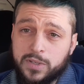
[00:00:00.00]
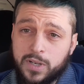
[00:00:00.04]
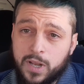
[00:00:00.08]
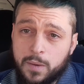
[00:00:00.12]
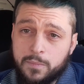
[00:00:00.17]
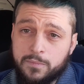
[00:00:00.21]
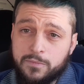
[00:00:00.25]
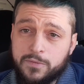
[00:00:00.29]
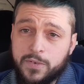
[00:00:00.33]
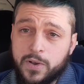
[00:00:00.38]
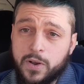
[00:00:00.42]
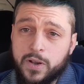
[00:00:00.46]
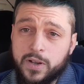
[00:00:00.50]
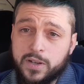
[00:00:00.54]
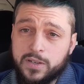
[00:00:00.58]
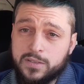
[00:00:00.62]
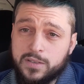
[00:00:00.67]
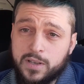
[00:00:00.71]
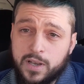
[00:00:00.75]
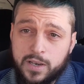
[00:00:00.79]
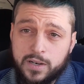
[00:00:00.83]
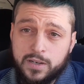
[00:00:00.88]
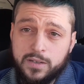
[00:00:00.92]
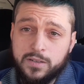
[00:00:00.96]
I'm very
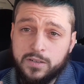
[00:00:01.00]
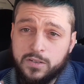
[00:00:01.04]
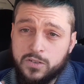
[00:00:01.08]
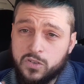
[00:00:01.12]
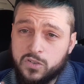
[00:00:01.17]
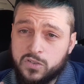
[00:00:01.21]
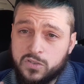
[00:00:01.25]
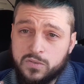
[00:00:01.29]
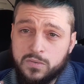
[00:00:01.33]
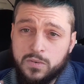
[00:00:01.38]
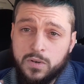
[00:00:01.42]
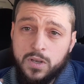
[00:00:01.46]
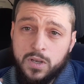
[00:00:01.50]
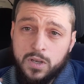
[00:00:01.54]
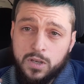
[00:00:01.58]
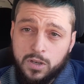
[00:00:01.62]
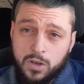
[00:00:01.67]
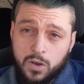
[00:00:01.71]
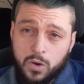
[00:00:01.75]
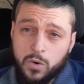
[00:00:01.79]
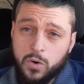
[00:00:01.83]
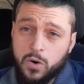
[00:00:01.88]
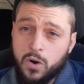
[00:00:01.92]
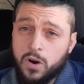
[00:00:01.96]
excited to just
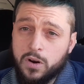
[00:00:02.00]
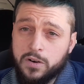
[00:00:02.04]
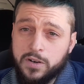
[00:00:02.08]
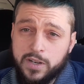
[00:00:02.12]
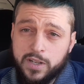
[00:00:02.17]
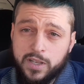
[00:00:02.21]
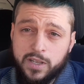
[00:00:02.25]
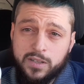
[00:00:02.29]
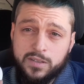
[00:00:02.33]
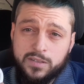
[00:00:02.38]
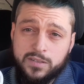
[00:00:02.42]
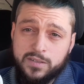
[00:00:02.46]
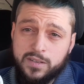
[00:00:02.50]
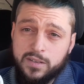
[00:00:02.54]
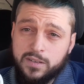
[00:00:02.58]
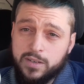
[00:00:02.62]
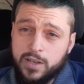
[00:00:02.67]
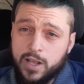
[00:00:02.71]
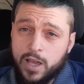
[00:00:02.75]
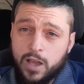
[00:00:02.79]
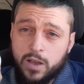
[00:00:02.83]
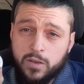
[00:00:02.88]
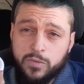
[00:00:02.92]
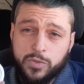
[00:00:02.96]
go to Ardennes, sit
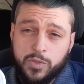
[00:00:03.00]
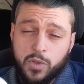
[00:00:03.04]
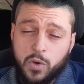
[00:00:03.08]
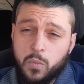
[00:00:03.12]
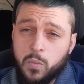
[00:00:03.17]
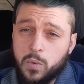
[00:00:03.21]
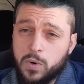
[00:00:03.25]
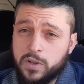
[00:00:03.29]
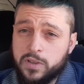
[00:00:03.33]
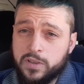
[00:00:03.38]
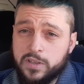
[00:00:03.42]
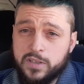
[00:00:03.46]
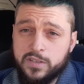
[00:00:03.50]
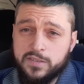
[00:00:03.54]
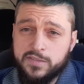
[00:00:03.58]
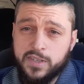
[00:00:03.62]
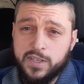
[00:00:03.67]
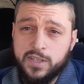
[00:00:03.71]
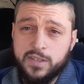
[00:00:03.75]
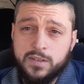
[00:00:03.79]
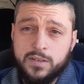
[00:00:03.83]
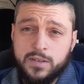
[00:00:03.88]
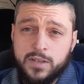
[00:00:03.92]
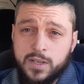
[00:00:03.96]
down, throw one of these
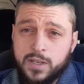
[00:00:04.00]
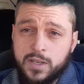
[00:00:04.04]
in,